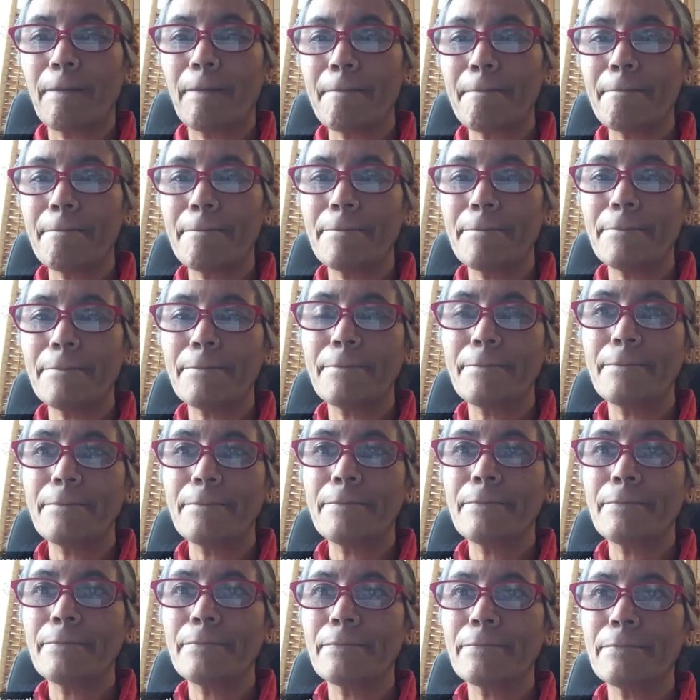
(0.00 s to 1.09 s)

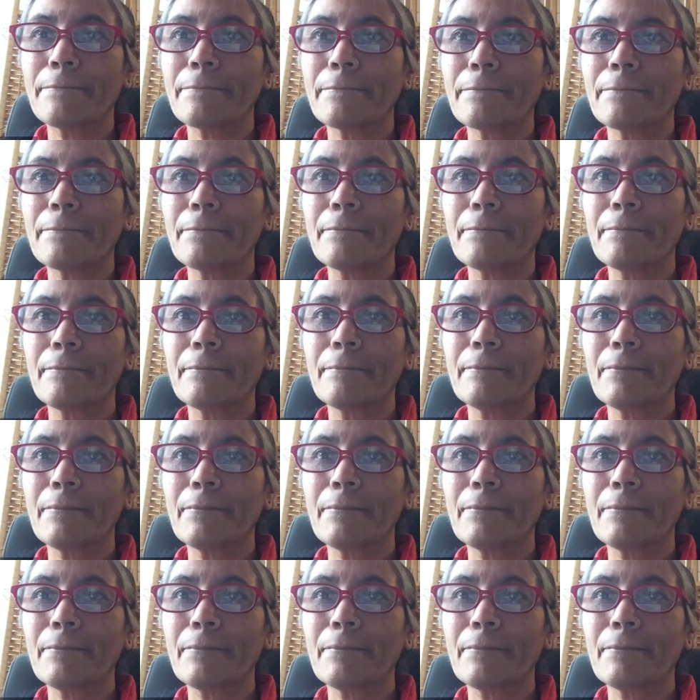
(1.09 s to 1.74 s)
[no speech]